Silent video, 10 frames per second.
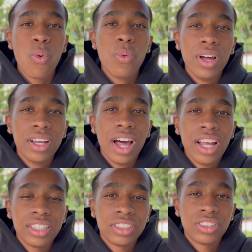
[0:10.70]
what
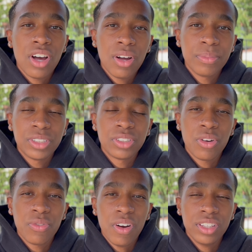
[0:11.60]
God taught me so
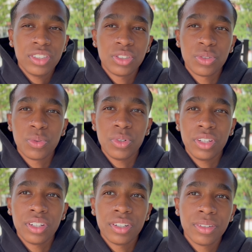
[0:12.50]
far this school
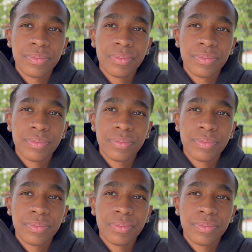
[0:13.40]
year.